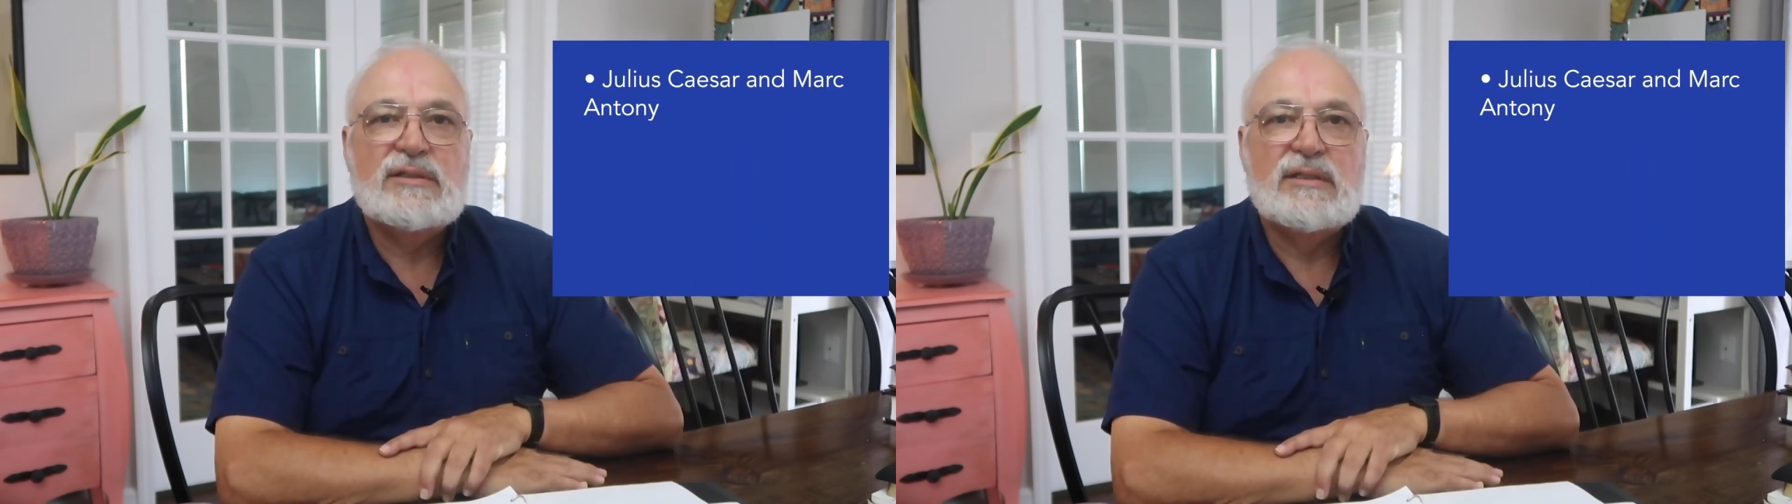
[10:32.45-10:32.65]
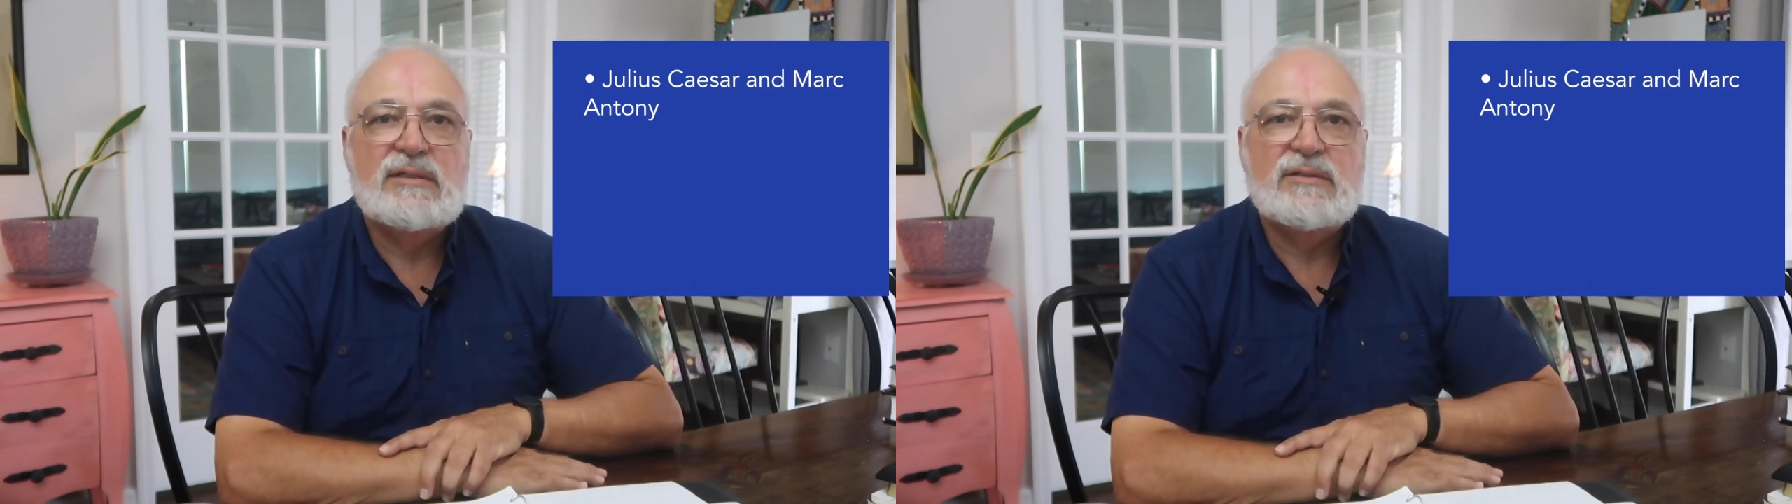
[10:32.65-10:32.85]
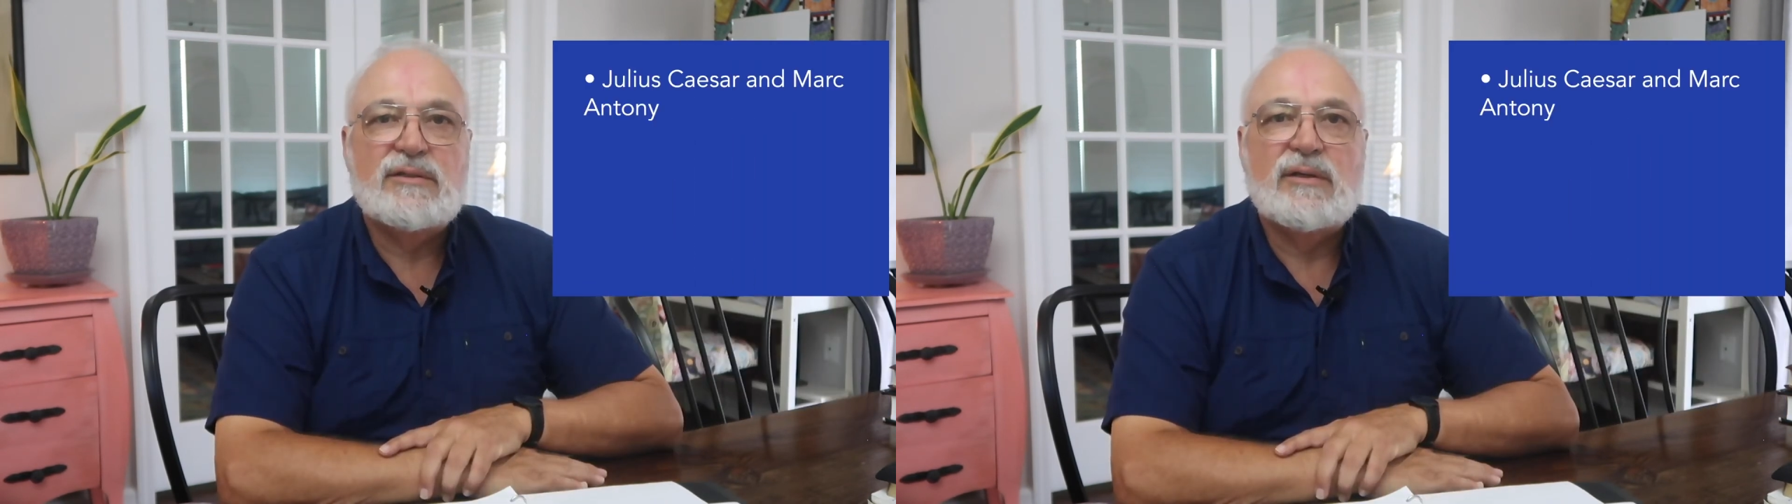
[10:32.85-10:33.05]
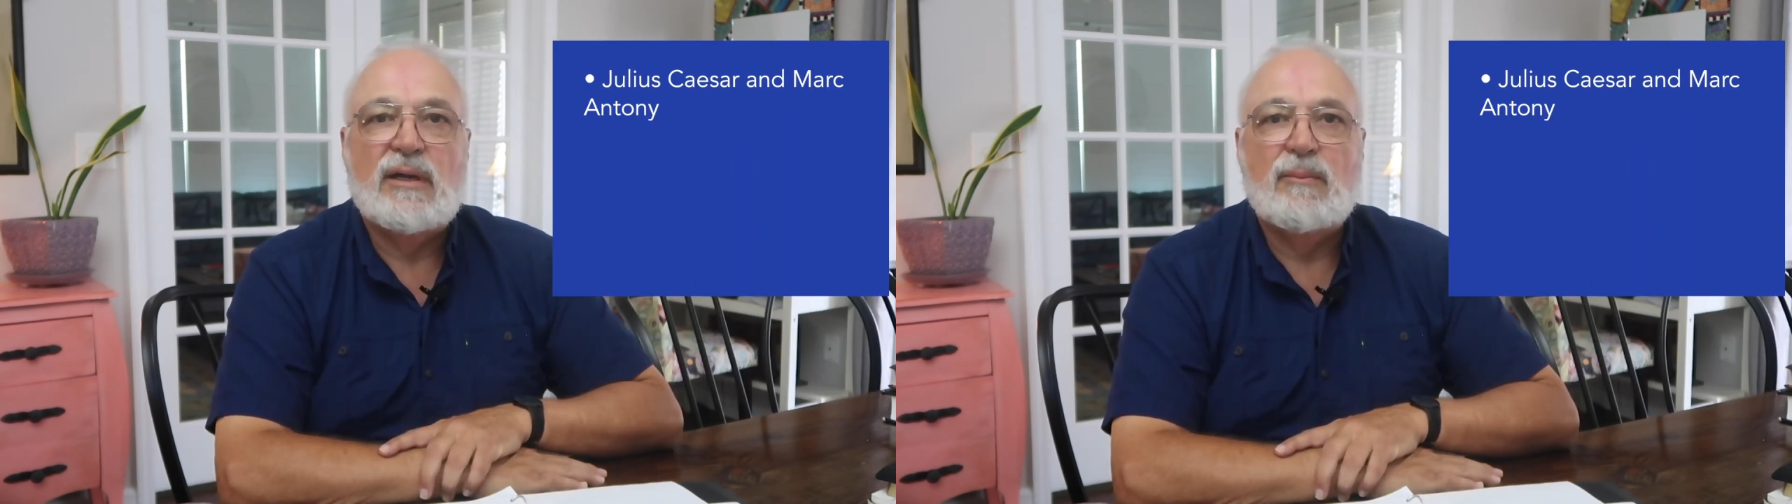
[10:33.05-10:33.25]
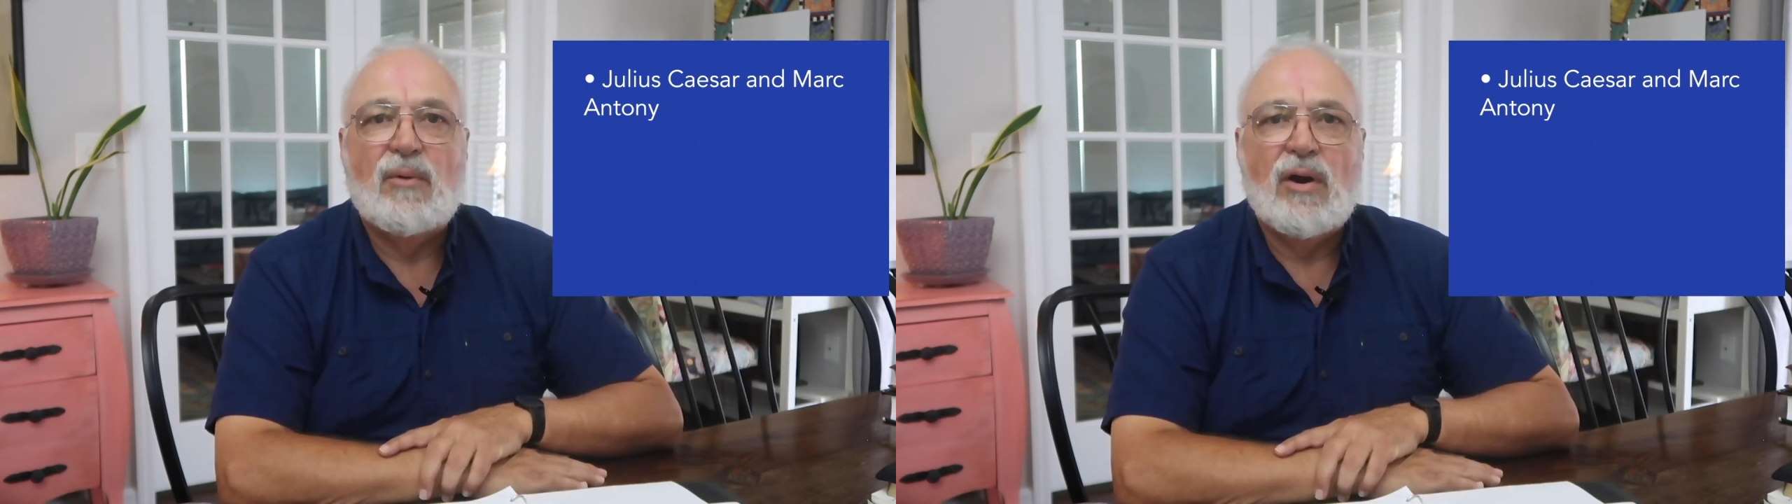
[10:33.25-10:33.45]
Caesar
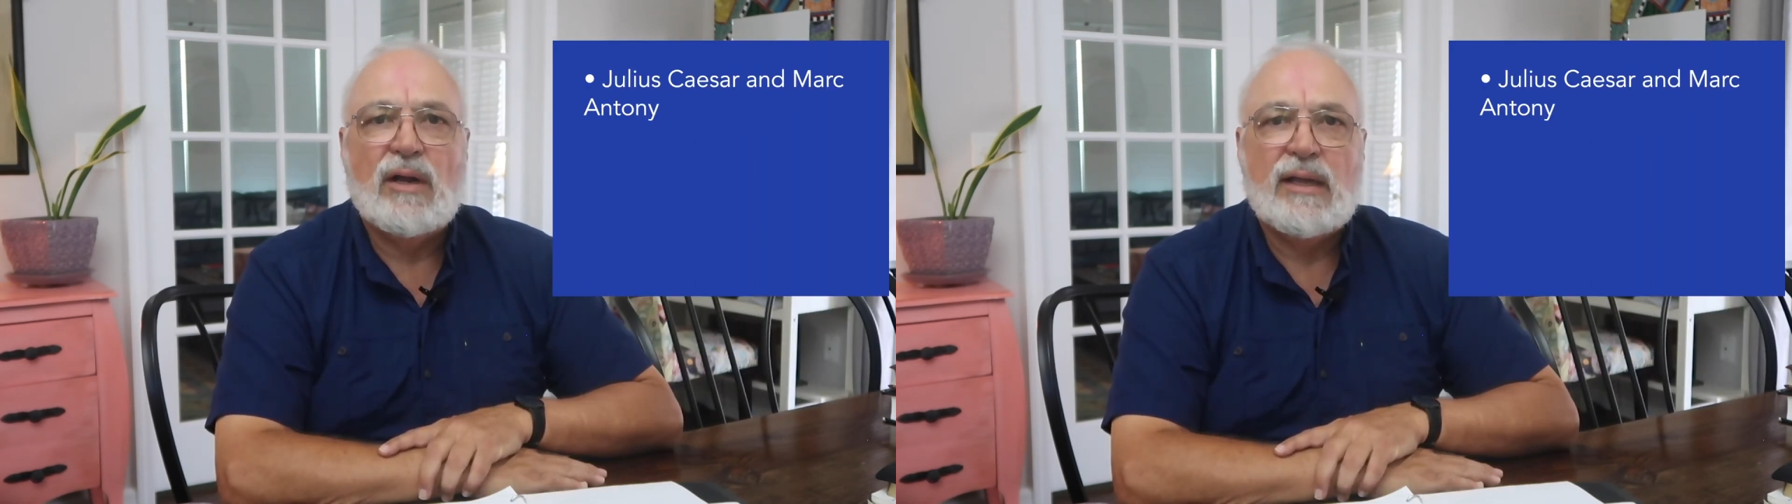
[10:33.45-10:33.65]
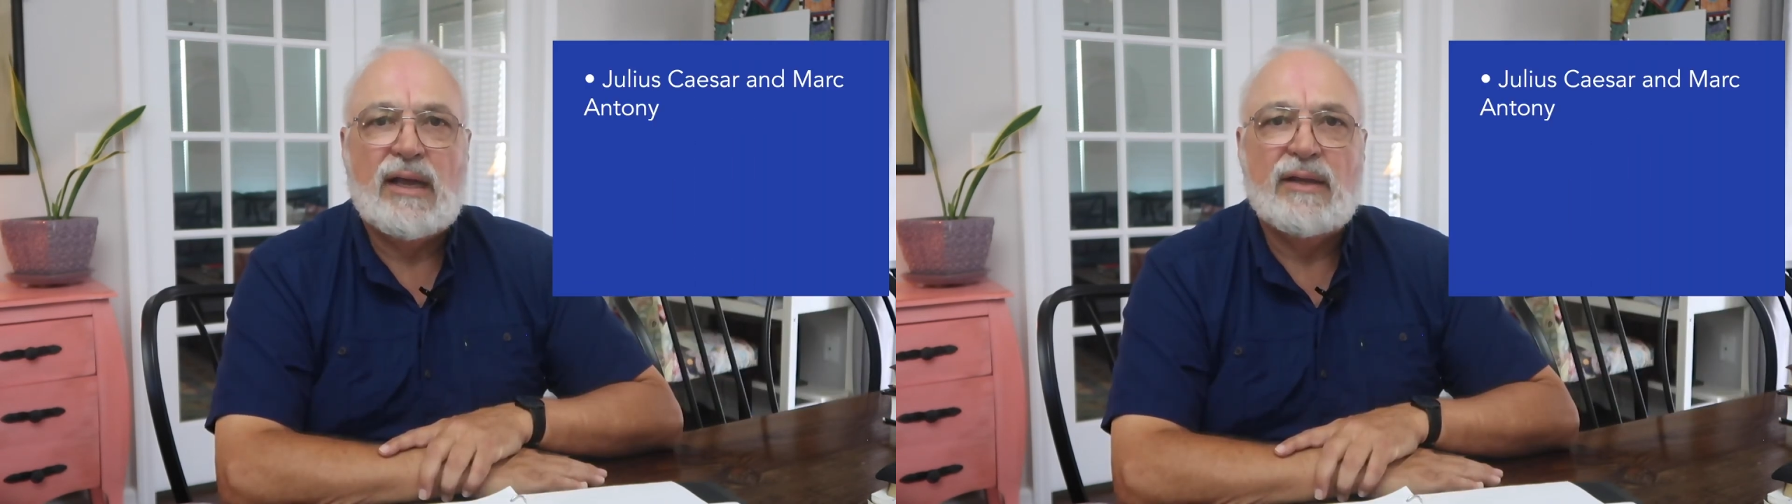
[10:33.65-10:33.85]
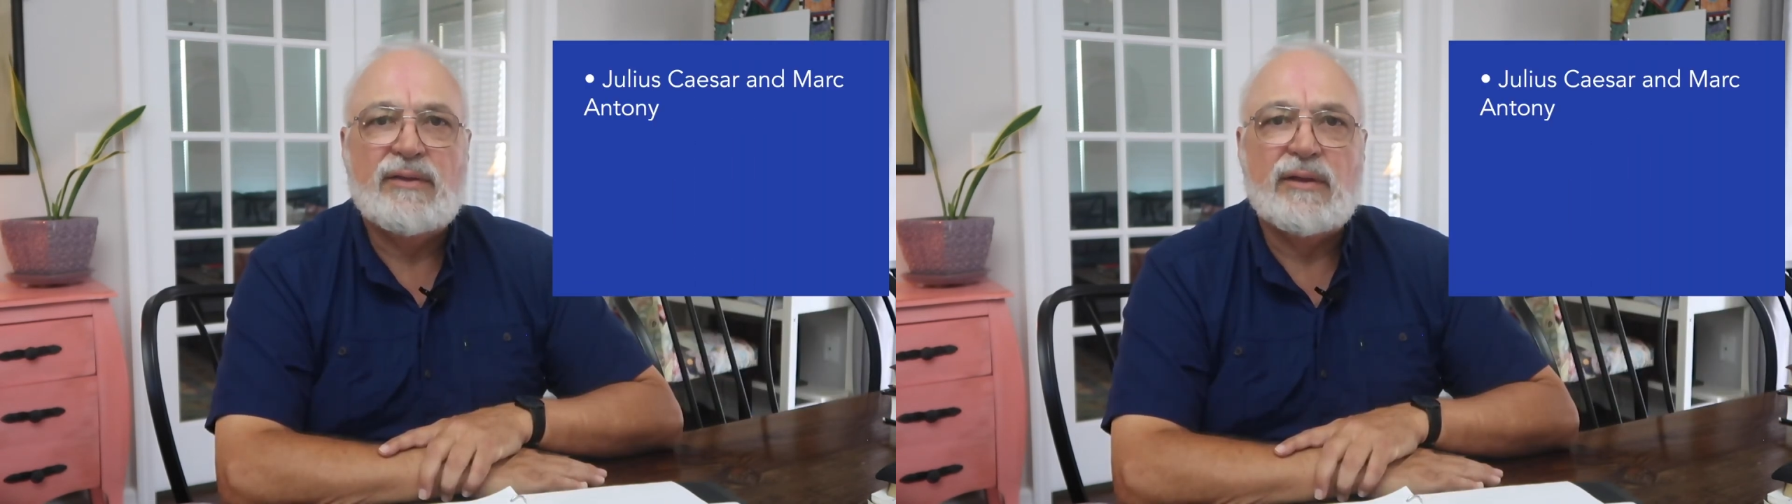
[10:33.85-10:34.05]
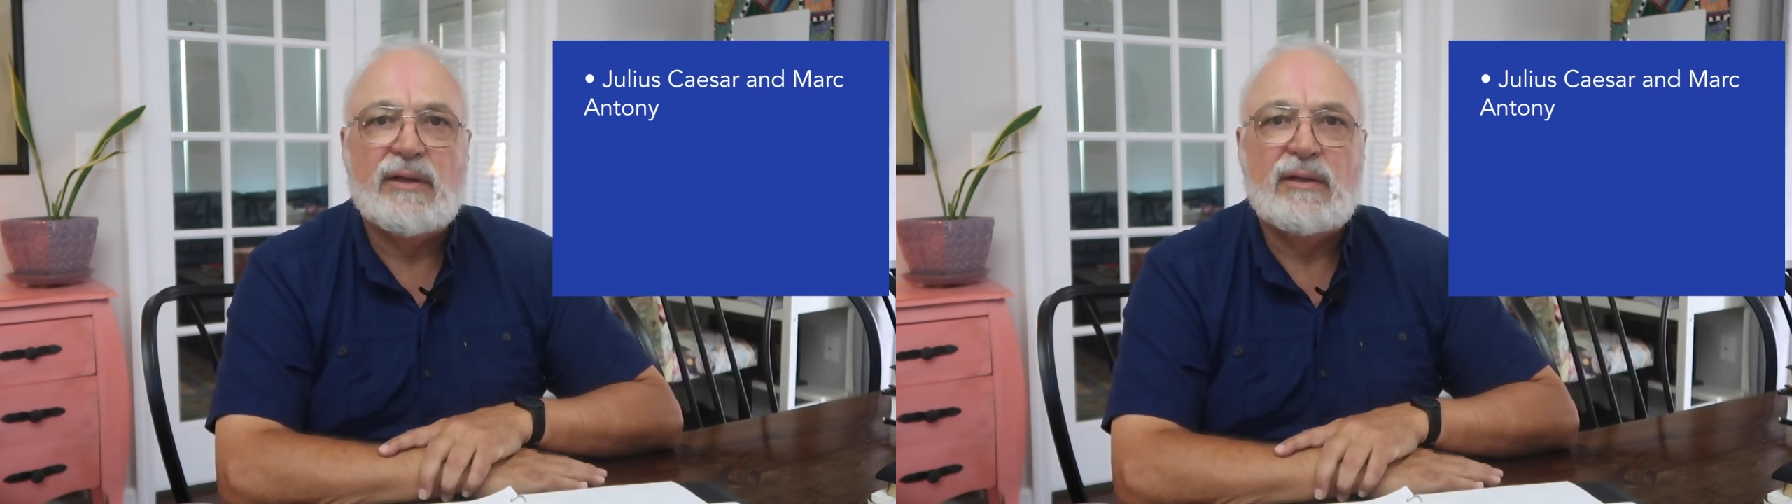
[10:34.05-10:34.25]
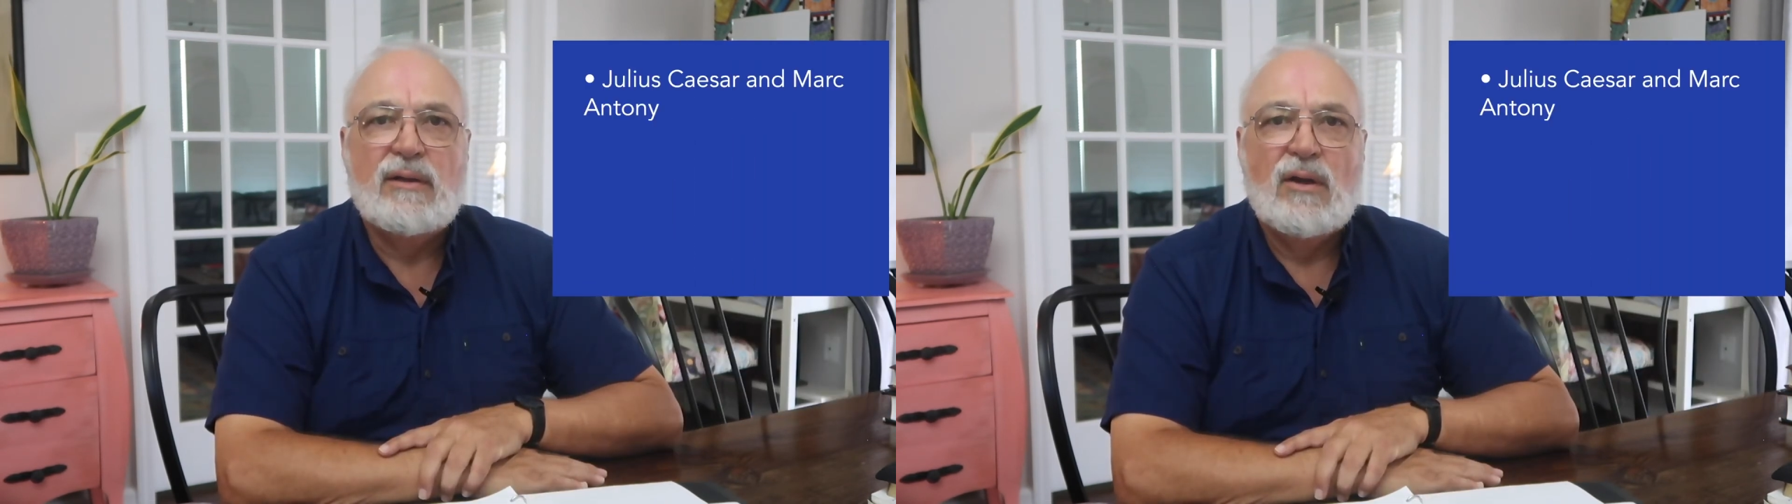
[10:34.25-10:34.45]
and Marc
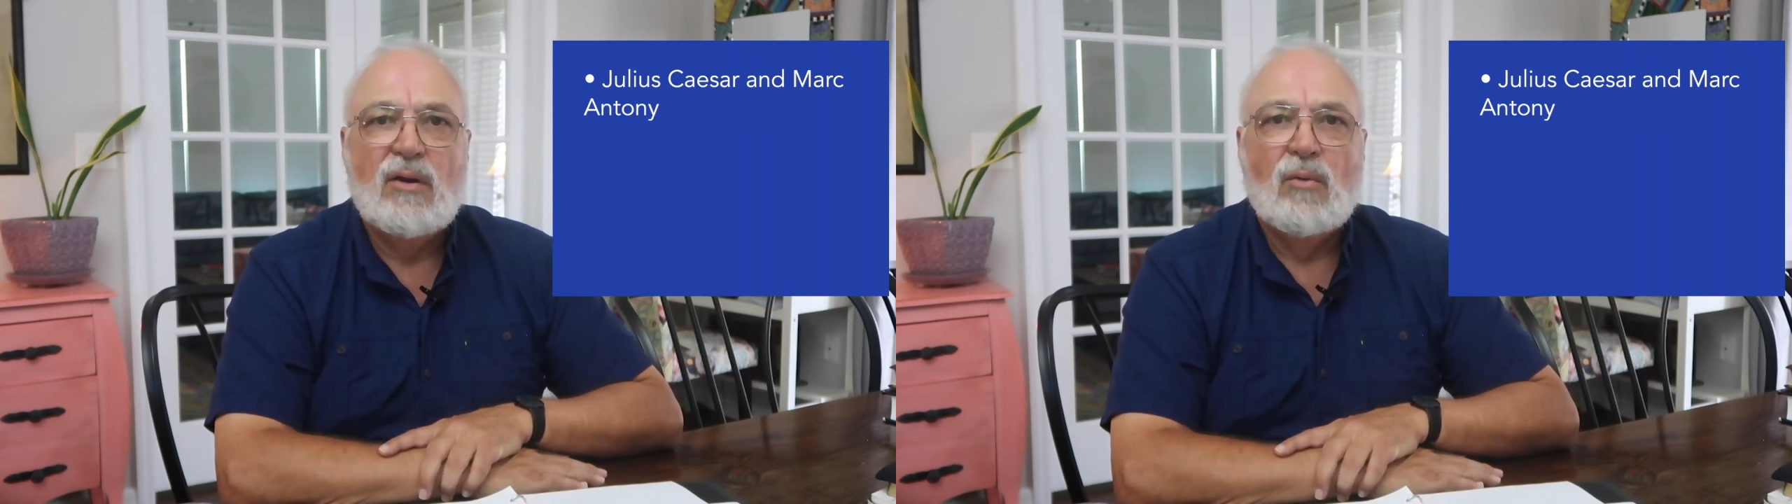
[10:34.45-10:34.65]
Antony,